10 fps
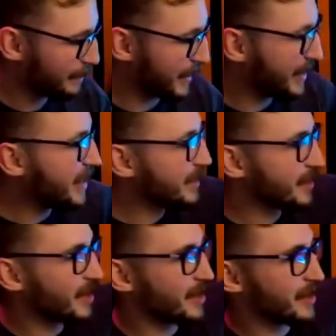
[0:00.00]
But these
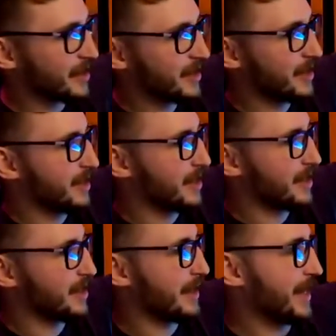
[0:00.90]
are
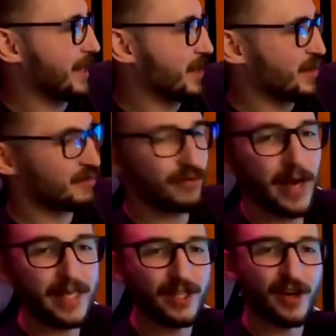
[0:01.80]
like
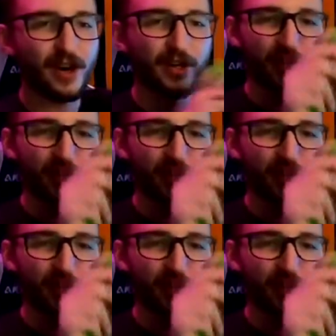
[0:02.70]
race car